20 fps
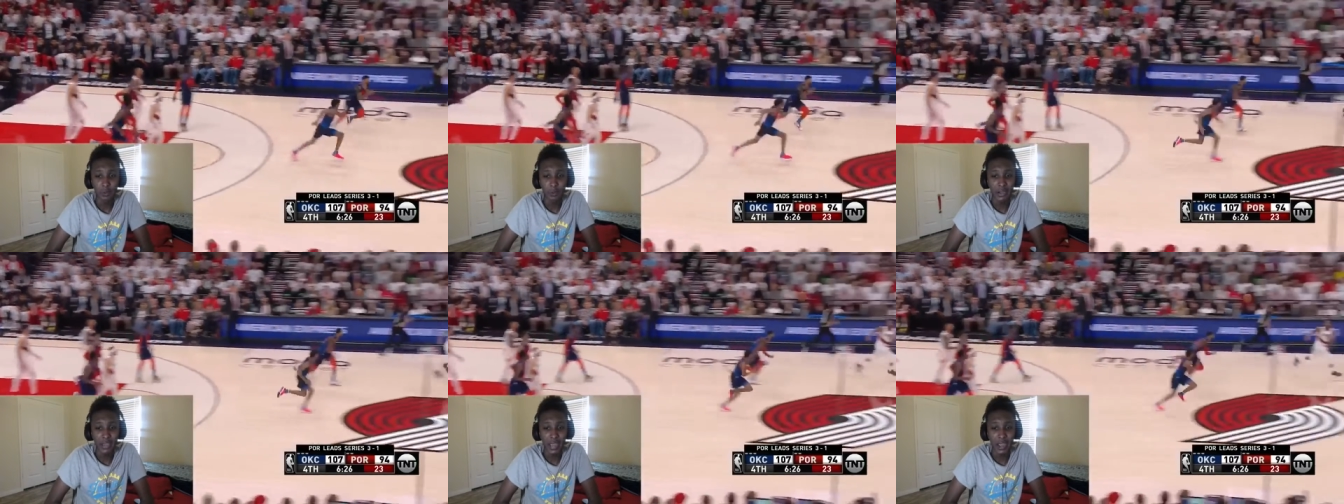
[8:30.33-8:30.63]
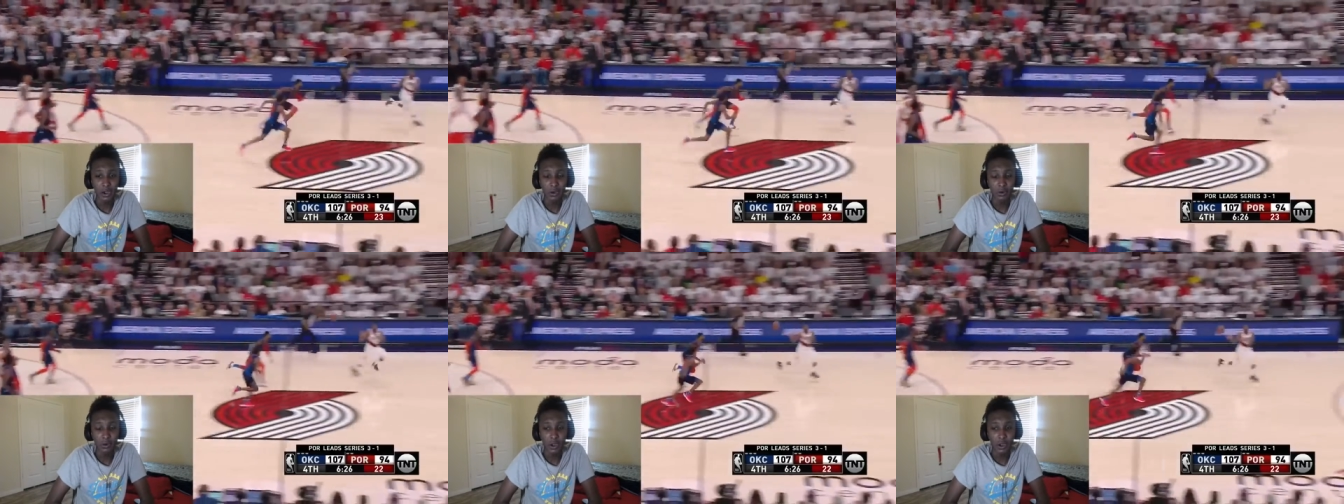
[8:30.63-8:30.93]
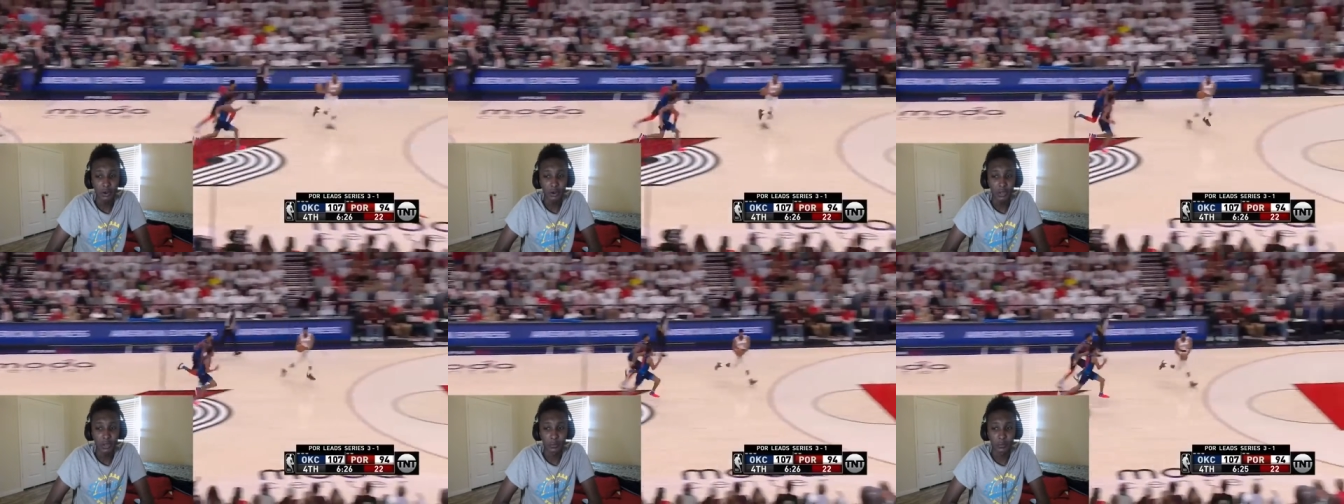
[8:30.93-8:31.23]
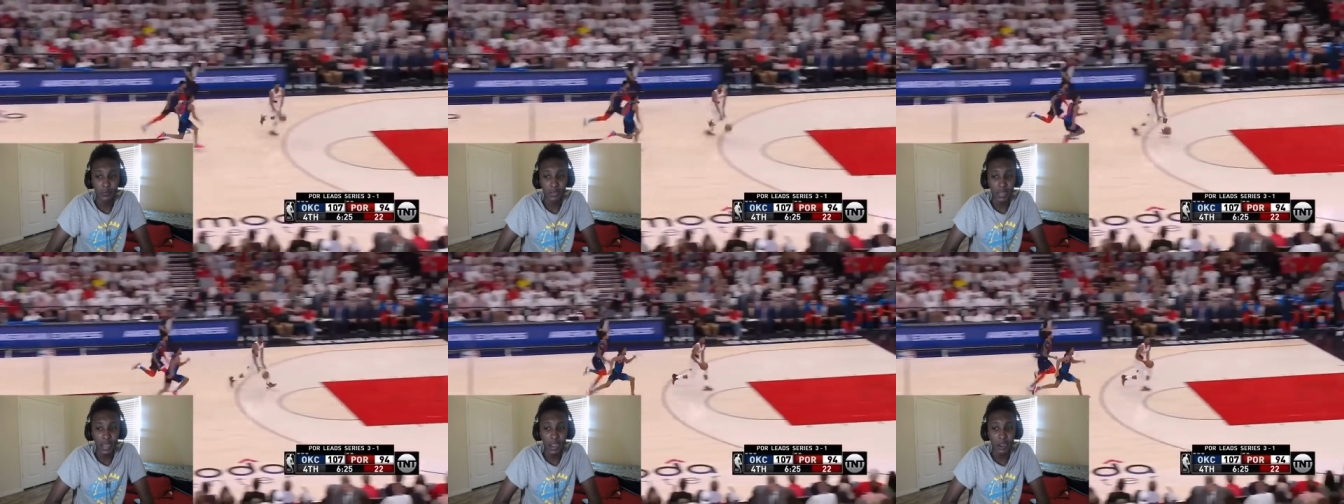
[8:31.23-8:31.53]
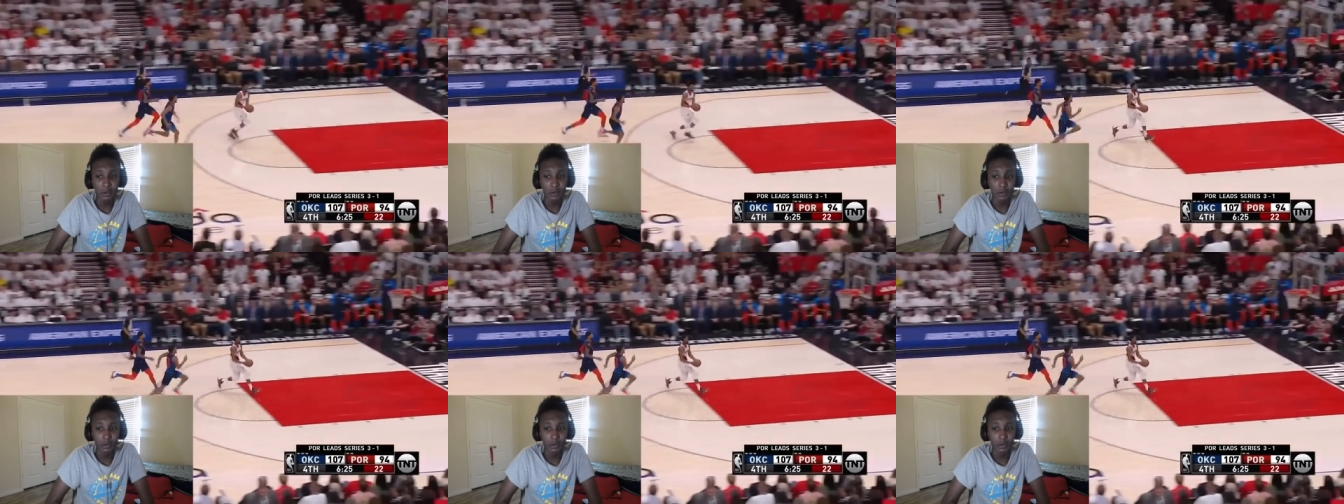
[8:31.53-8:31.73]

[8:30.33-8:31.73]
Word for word: we out? Hold up. We out.